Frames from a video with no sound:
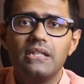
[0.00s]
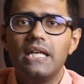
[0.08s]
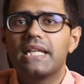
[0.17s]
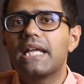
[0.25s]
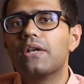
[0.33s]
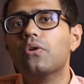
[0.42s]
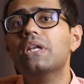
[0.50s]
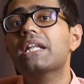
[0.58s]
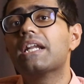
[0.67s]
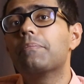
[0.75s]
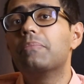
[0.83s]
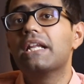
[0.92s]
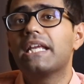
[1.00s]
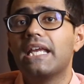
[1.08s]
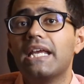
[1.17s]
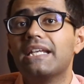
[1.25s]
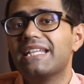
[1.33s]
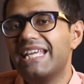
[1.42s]
It can only
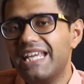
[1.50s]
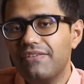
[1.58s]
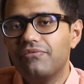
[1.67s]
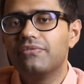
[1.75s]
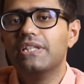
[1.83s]
replicate if